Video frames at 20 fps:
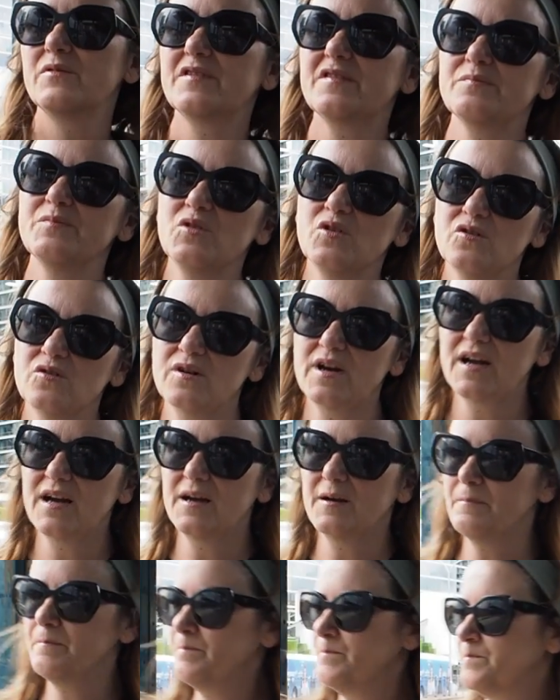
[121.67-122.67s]
was more.
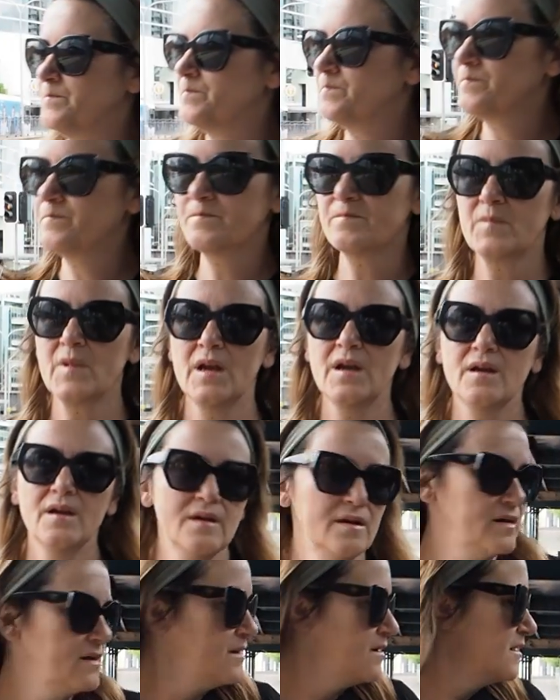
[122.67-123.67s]
Um, Cobra Club was
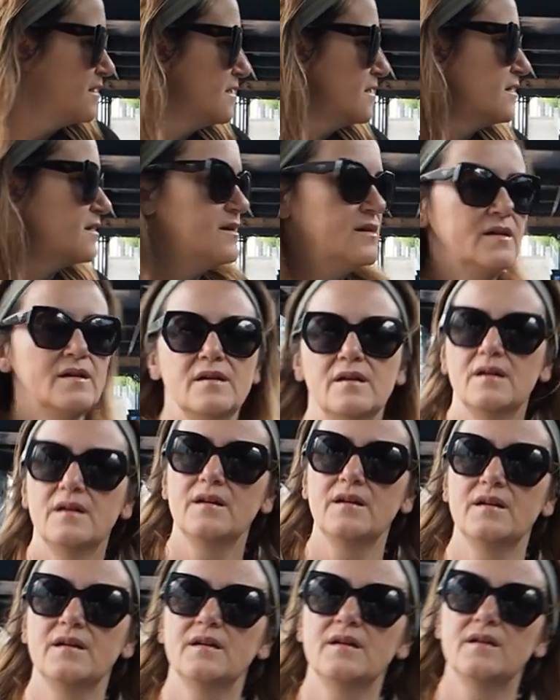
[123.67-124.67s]
on, on, a
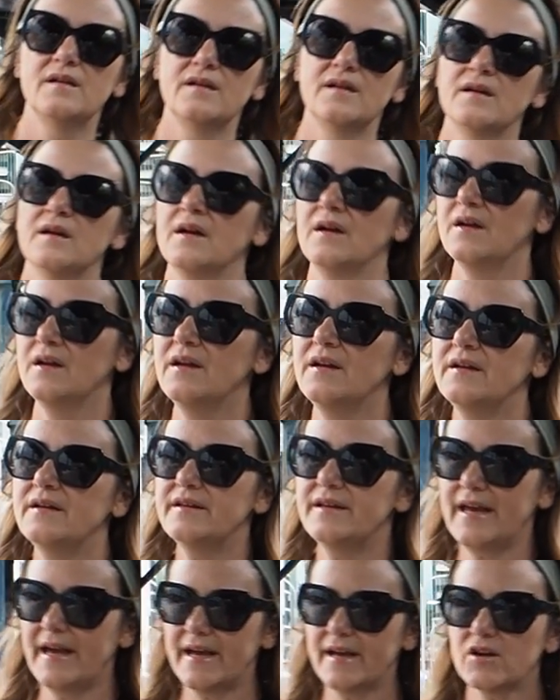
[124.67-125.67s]
particular day.
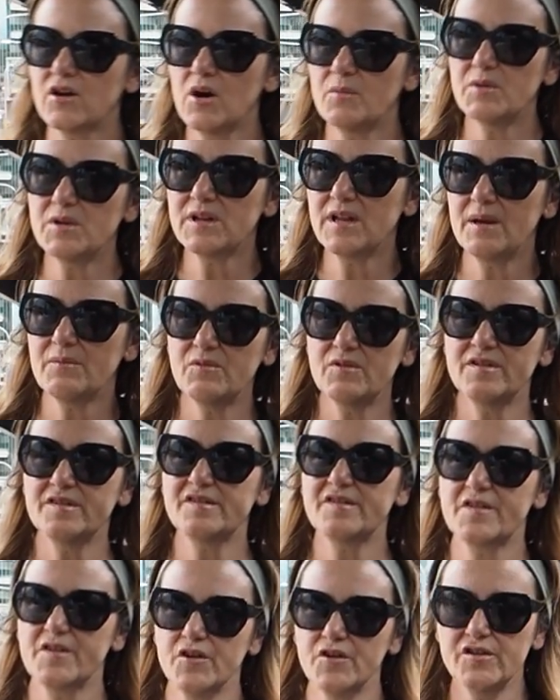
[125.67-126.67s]
Yeah, Cobra Club was
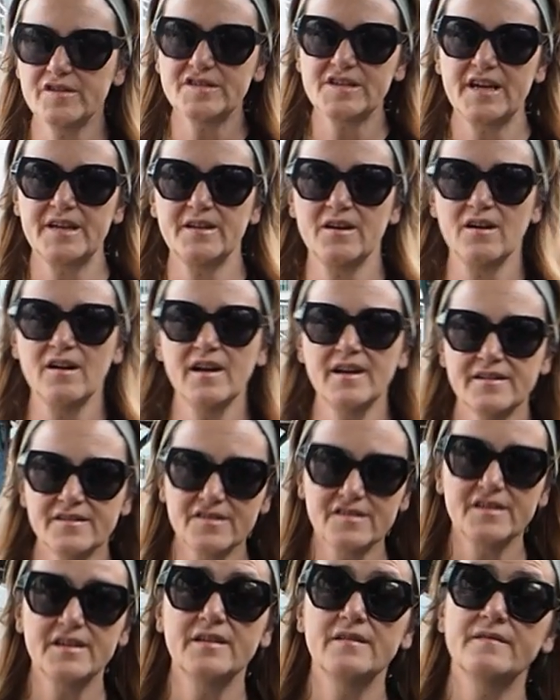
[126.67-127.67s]
Thursday
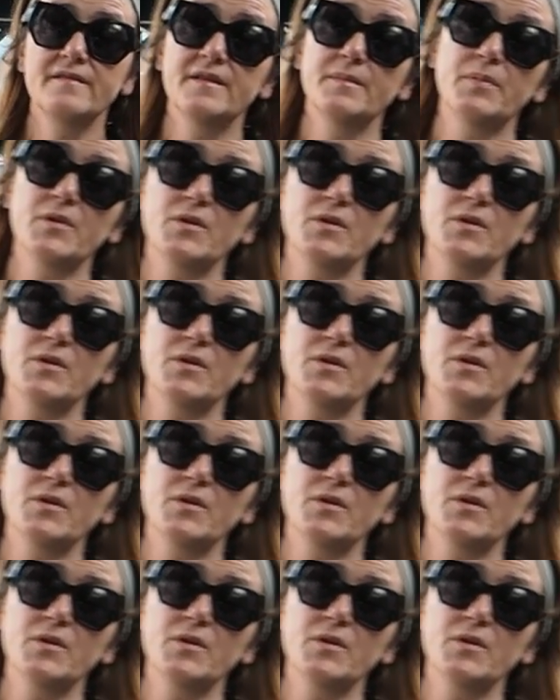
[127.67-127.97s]
nights. It, the